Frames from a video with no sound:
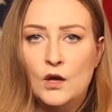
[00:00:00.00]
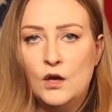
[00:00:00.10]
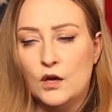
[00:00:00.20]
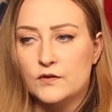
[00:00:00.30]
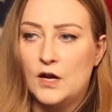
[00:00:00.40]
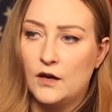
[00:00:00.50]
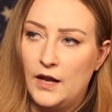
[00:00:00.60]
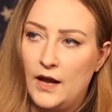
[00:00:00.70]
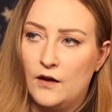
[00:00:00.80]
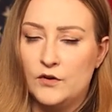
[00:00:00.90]
It's going
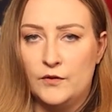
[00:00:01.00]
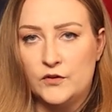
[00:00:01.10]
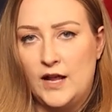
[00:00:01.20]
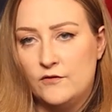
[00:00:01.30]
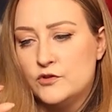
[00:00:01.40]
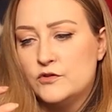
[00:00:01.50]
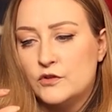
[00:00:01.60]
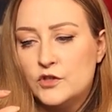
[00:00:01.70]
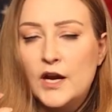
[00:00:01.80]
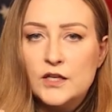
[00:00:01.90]
to have just a
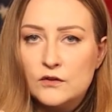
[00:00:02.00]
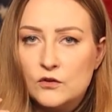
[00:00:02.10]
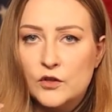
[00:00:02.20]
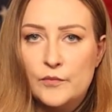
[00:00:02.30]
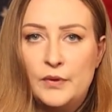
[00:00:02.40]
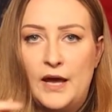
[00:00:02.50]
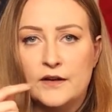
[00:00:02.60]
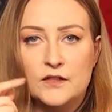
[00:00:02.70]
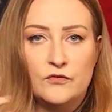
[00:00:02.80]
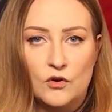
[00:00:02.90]
tiny little
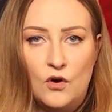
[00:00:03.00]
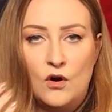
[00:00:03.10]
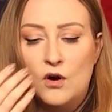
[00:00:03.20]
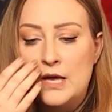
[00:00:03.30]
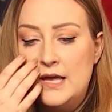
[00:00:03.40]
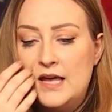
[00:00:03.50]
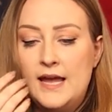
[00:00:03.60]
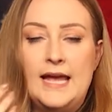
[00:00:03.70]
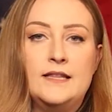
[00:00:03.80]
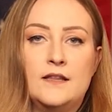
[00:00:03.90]
impact, if at all.
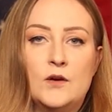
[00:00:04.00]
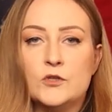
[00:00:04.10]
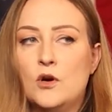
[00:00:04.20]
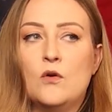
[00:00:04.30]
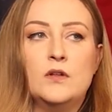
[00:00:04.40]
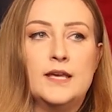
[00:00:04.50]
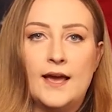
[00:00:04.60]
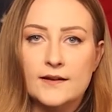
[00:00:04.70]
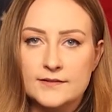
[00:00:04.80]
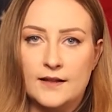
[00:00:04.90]
And they were totally
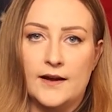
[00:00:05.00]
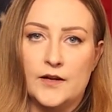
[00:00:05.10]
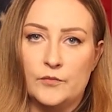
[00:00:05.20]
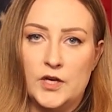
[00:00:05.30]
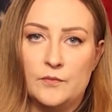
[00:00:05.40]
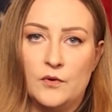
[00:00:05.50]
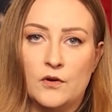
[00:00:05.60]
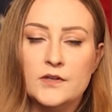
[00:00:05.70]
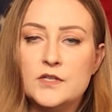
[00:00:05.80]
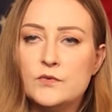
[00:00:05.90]
gaslighting people
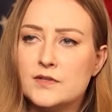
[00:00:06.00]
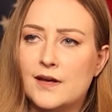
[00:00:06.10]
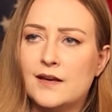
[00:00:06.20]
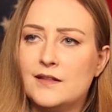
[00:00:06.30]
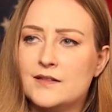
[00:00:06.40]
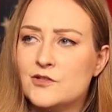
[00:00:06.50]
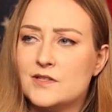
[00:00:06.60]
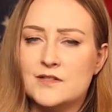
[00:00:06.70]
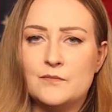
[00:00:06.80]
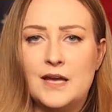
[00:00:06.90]
because it was like, that just
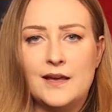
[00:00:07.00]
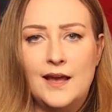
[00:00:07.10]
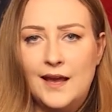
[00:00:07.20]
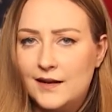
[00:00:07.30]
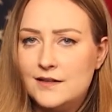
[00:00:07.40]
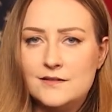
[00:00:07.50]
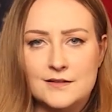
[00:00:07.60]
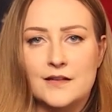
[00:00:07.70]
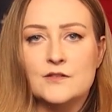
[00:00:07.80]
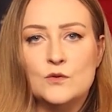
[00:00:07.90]
doesn't make any
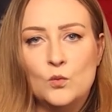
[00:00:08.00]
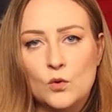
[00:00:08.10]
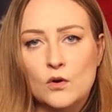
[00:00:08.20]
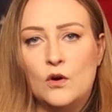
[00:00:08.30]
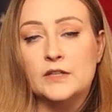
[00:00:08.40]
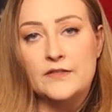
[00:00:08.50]
sense in the world.